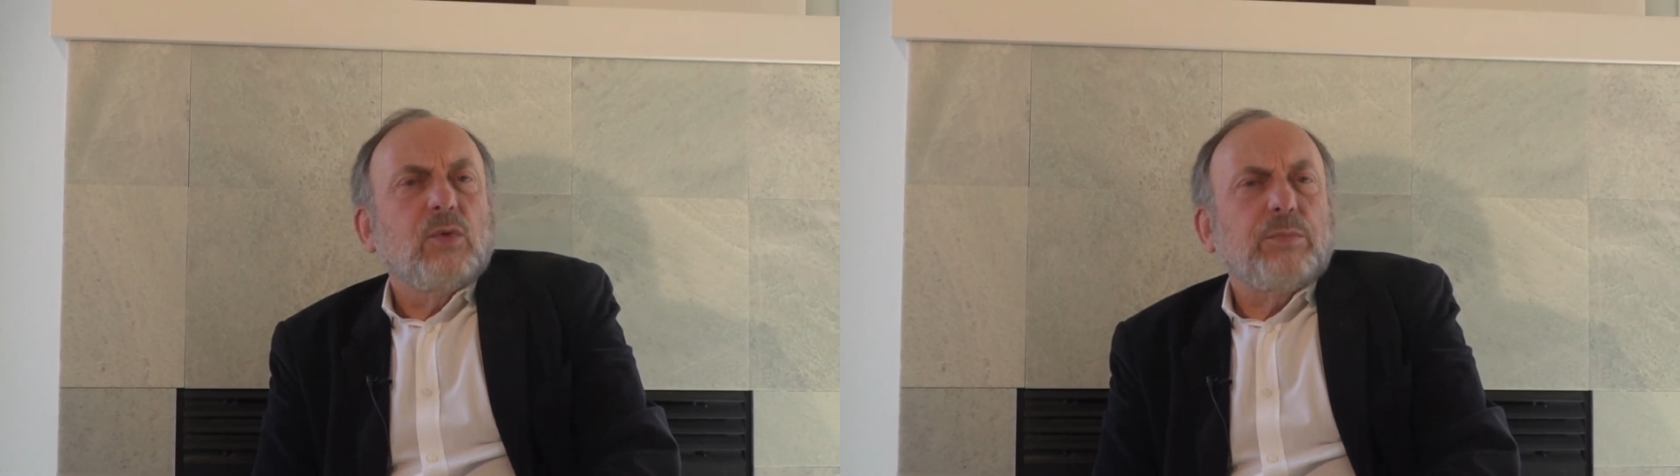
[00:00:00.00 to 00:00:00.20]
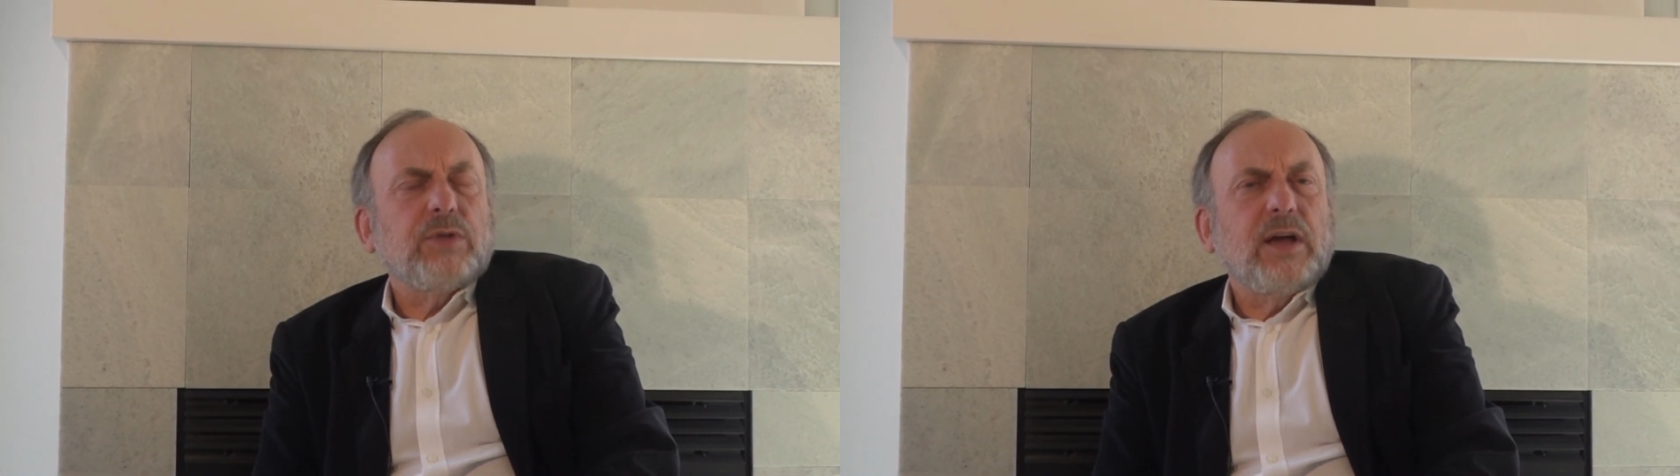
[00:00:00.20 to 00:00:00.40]

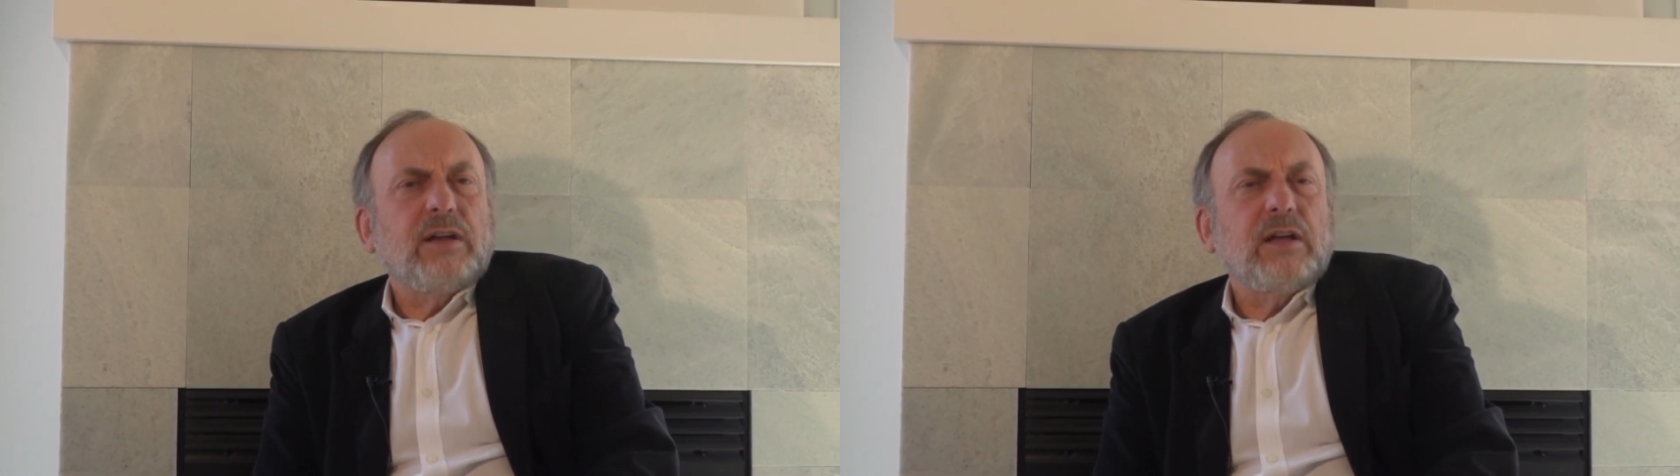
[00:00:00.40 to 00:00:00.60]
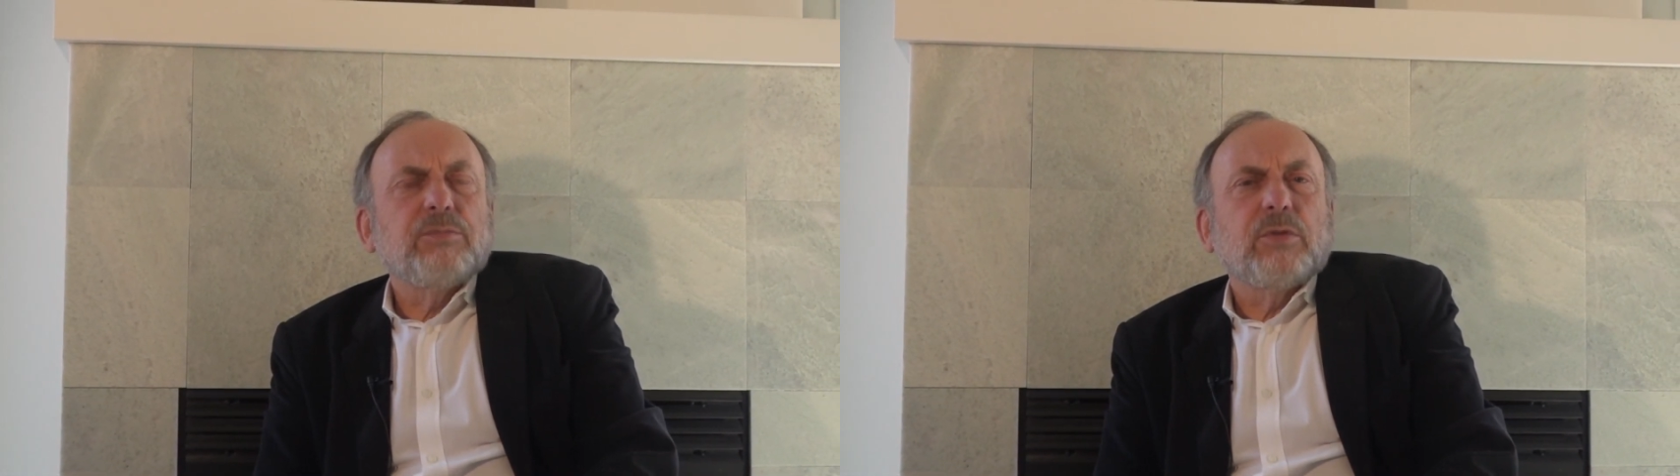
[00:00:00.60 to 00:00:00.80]
We plan
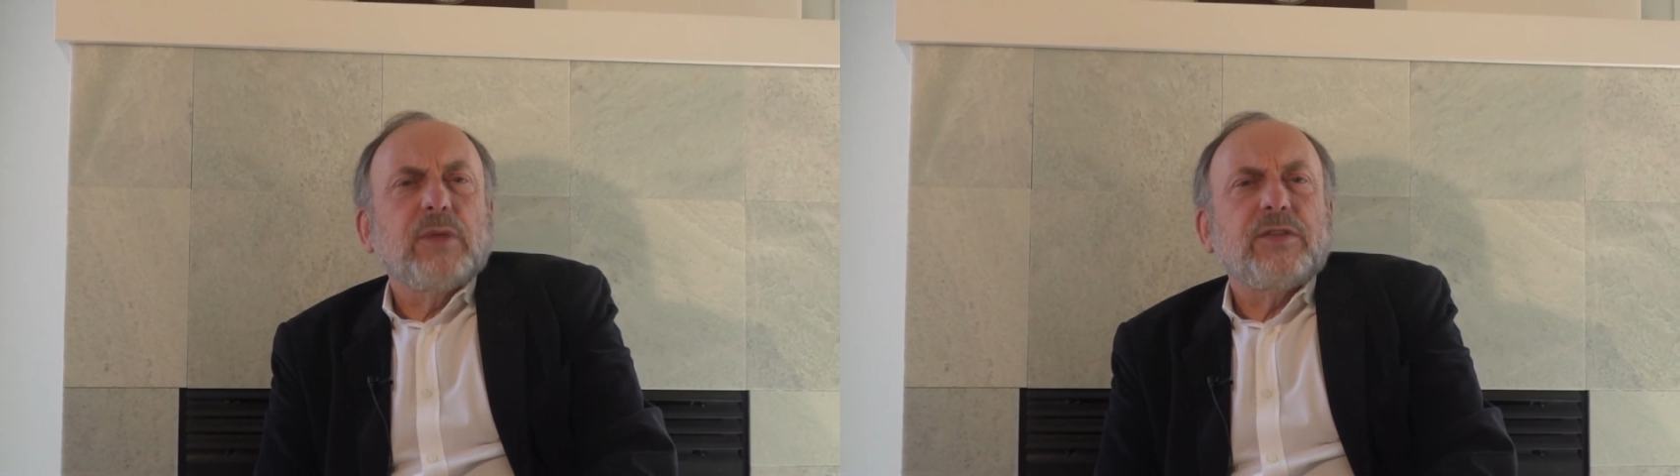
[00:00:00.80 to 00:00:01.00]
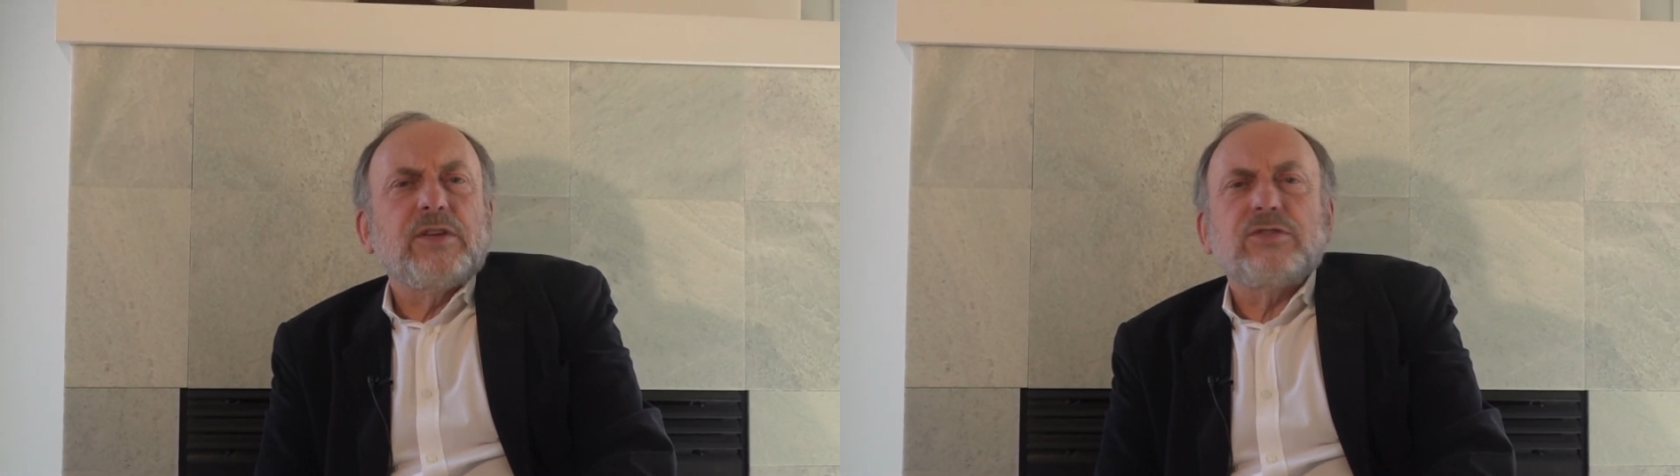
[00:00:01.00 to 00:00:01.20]
to
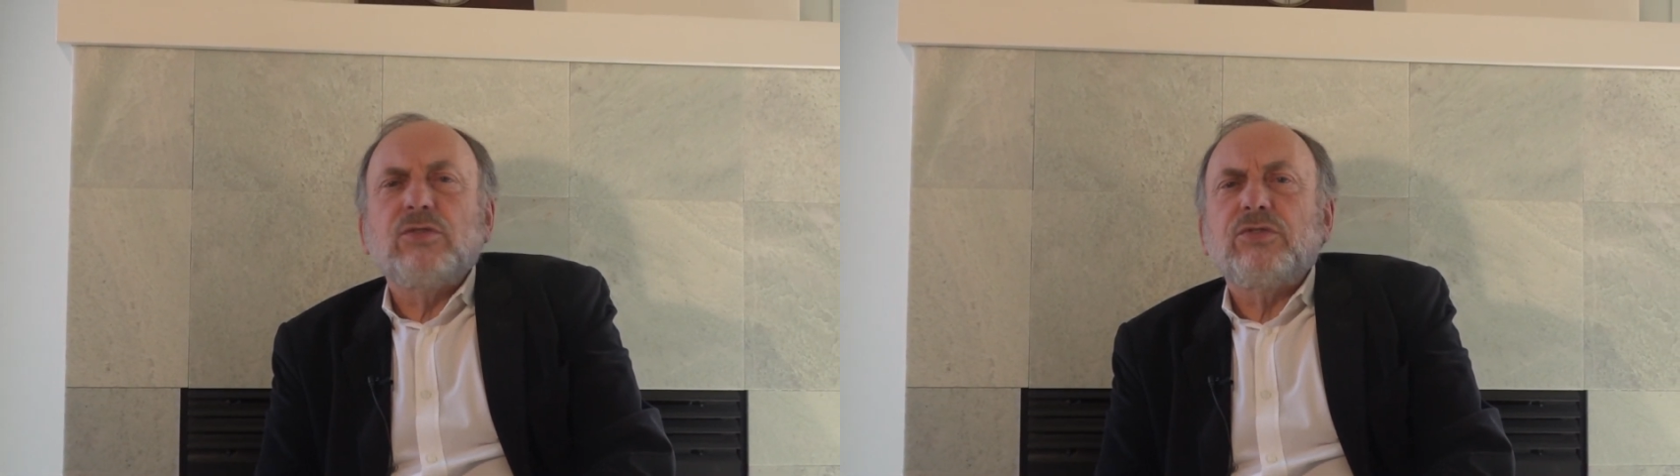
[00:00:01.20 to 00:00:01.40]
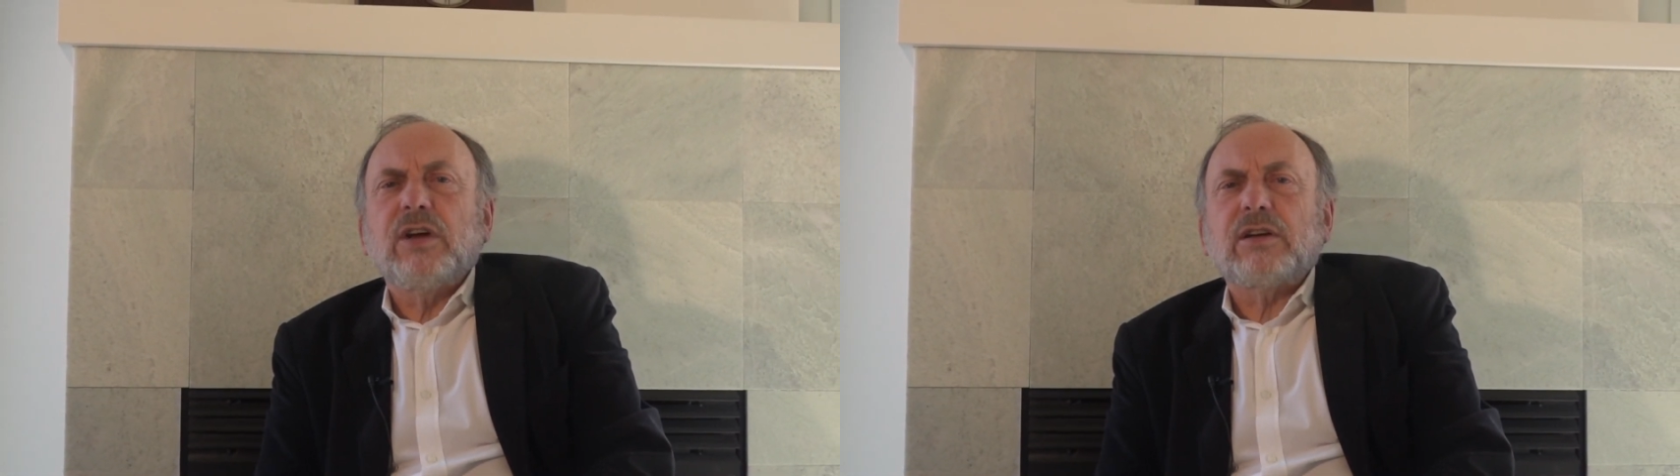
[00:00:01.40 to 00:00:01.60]
implement these
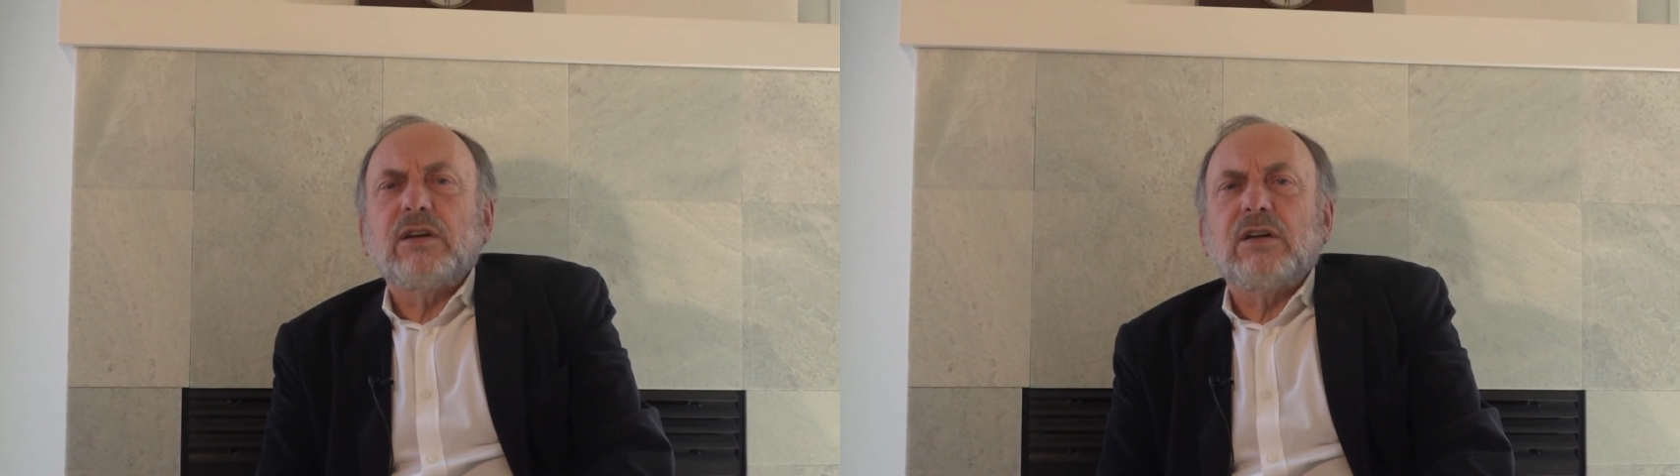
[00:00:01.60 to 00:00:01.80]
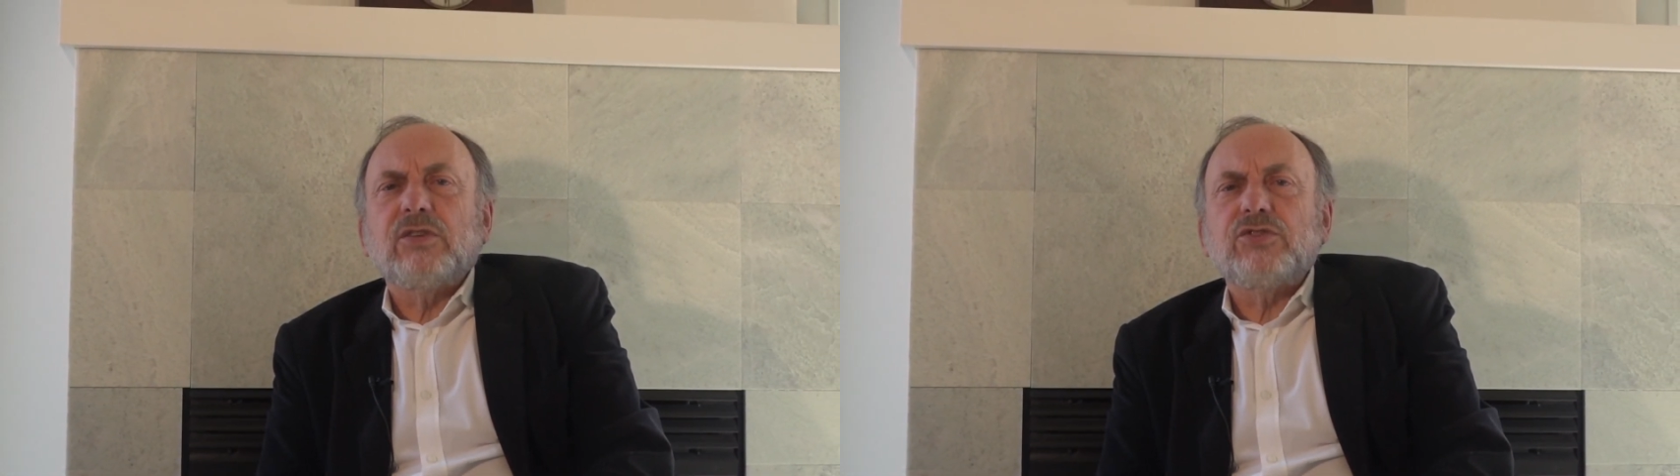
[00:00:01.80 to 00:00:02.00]
new
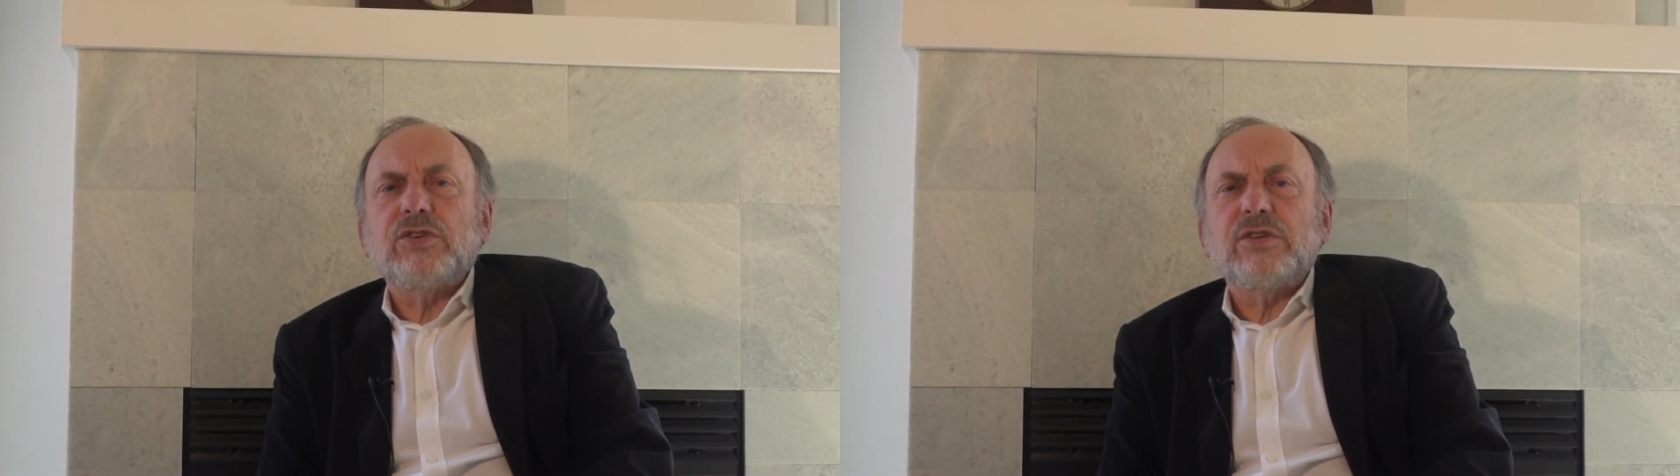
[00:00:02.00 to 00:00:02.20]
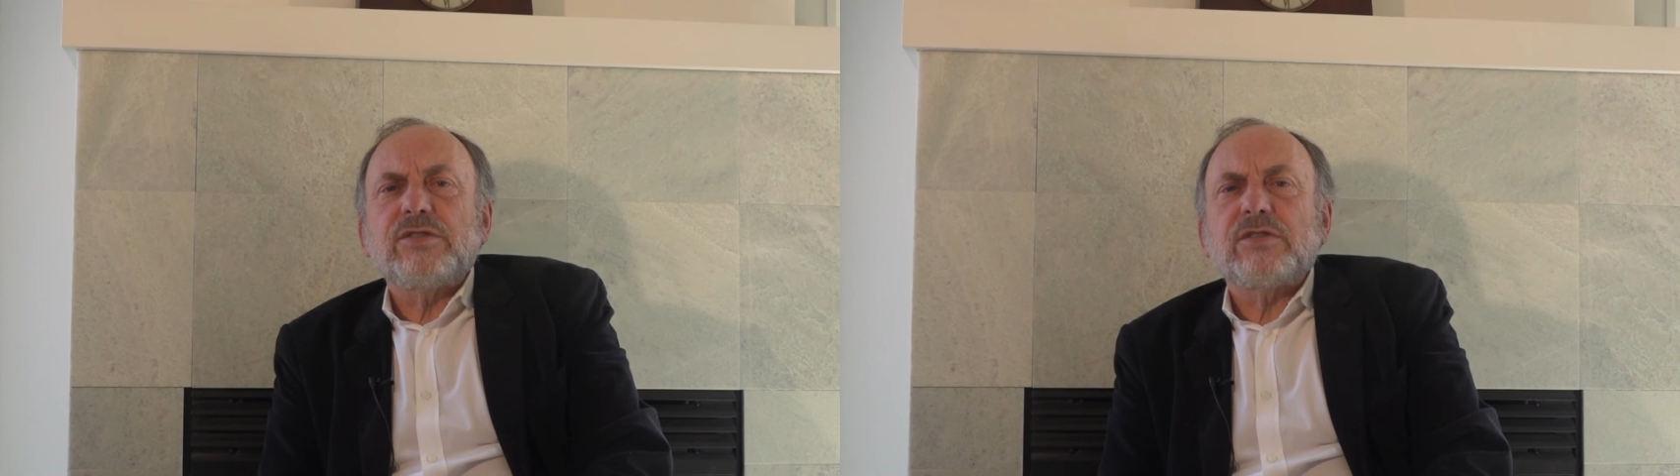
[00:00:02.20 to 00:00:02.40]

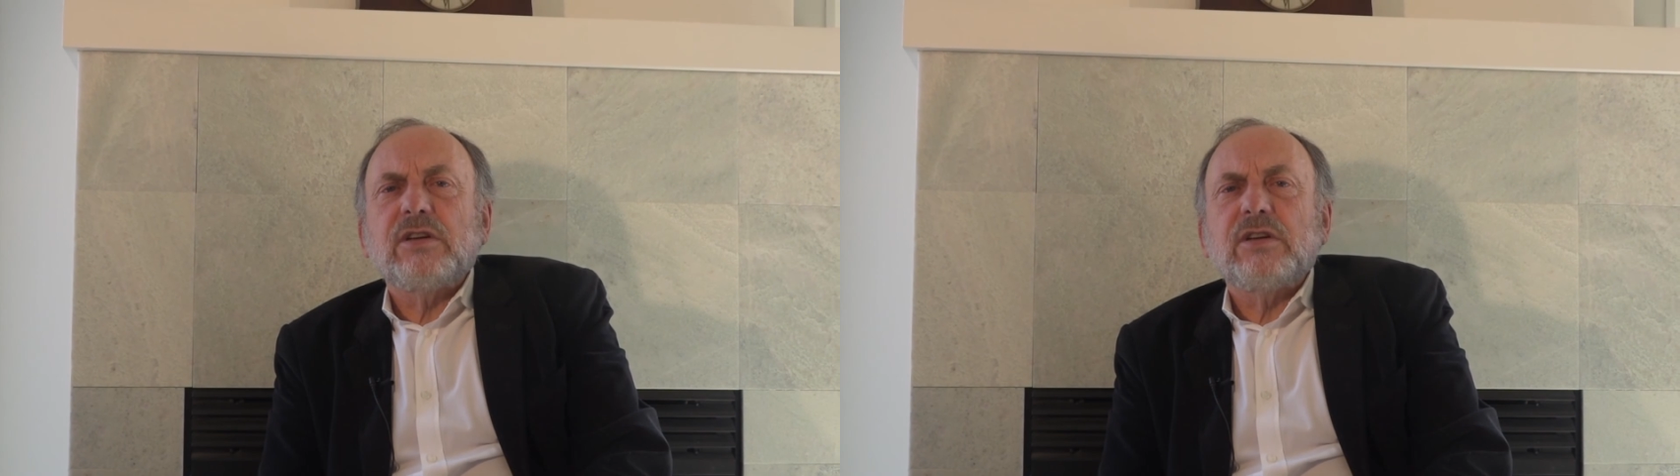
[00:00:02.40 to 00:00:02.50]
technologies